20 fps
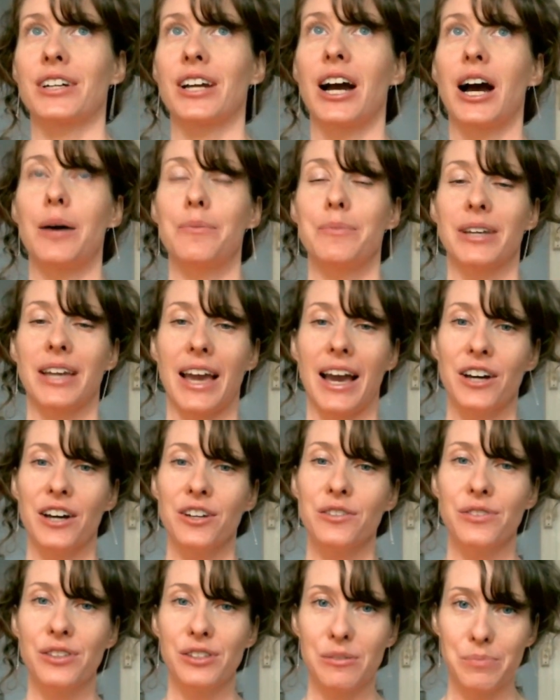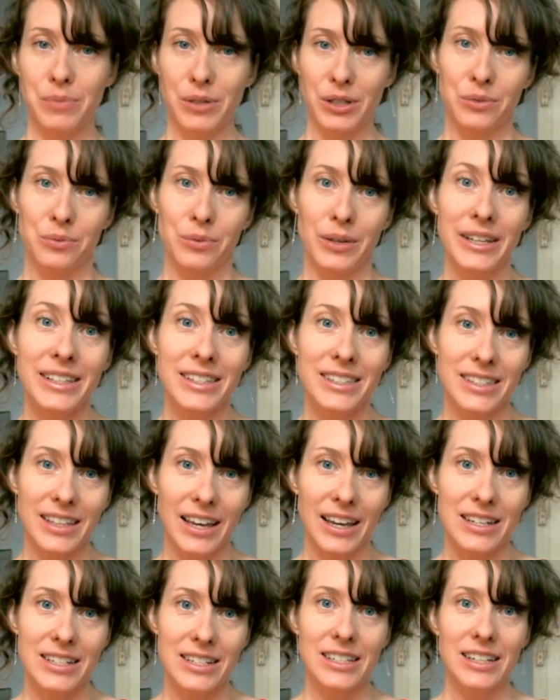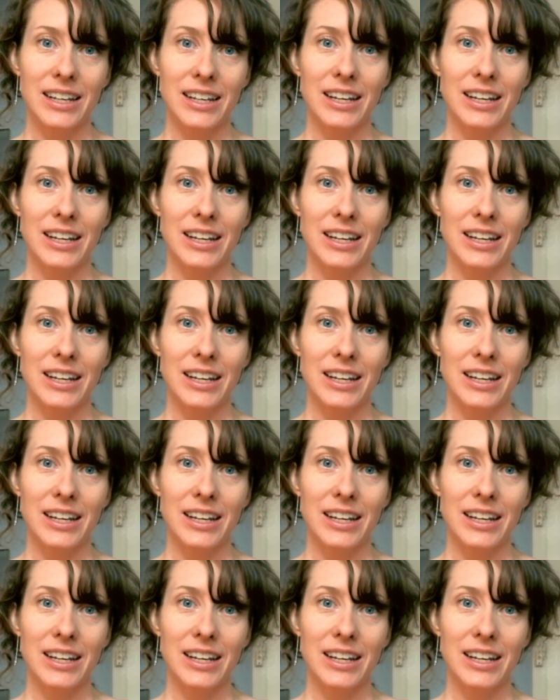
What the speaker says: coming out of this big reset,